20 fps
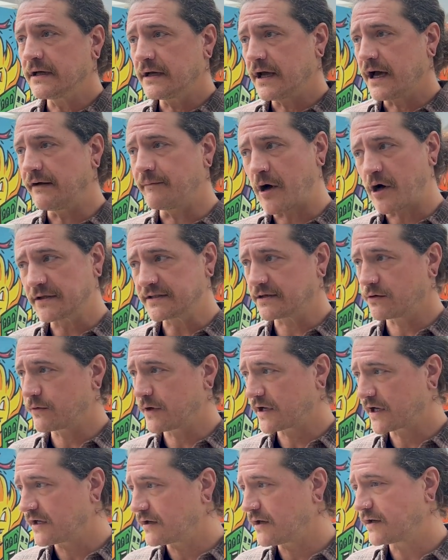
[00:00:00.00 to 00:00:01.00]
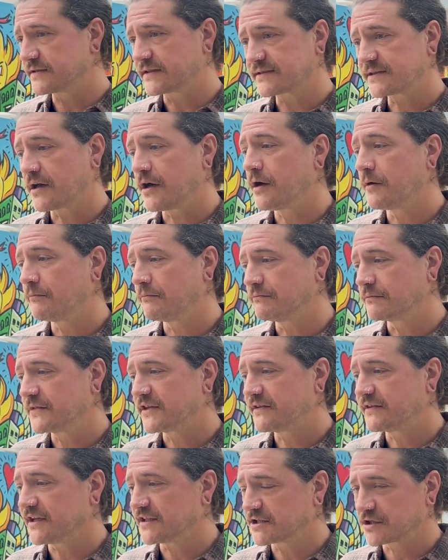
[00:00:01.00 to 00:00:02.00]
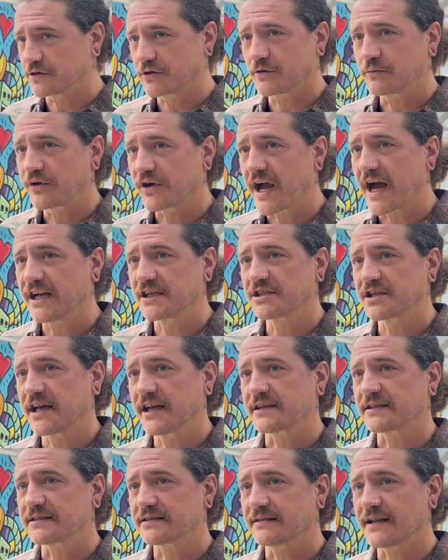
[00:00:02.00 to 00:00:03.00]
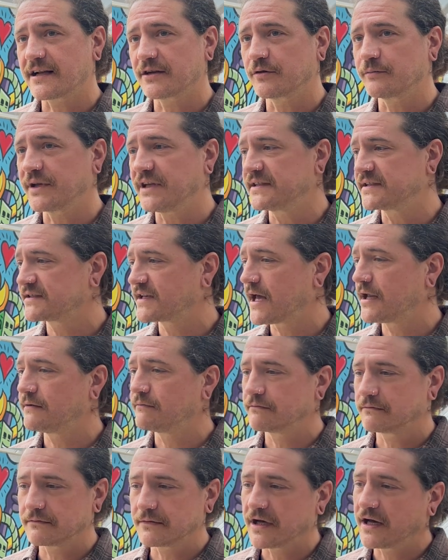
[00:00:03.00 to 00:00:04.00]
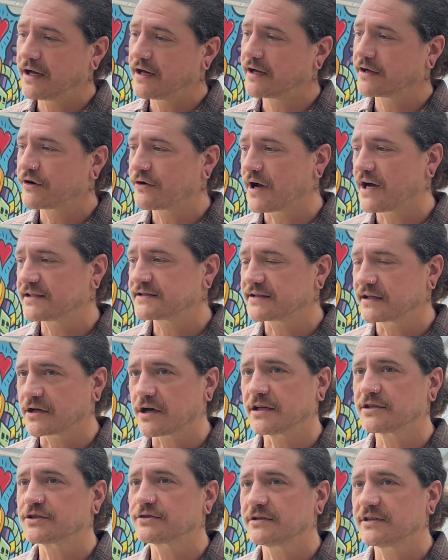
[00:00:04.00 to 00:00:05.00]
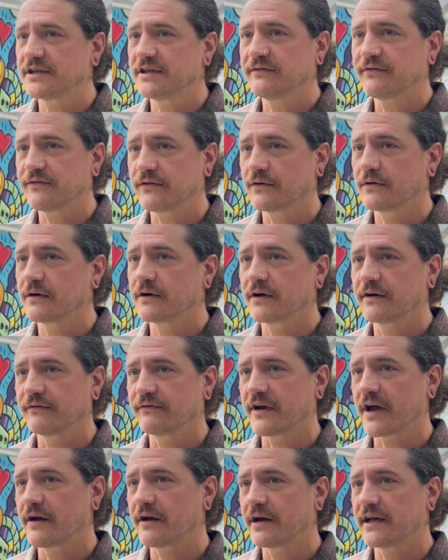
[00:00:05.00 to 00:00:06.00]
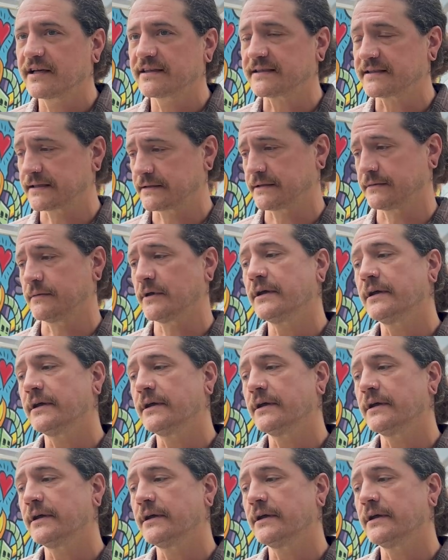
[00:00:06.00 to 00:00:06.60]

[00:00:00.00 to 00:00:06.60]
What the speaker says: I'm also working on some digital projects that'll be sent across the country for various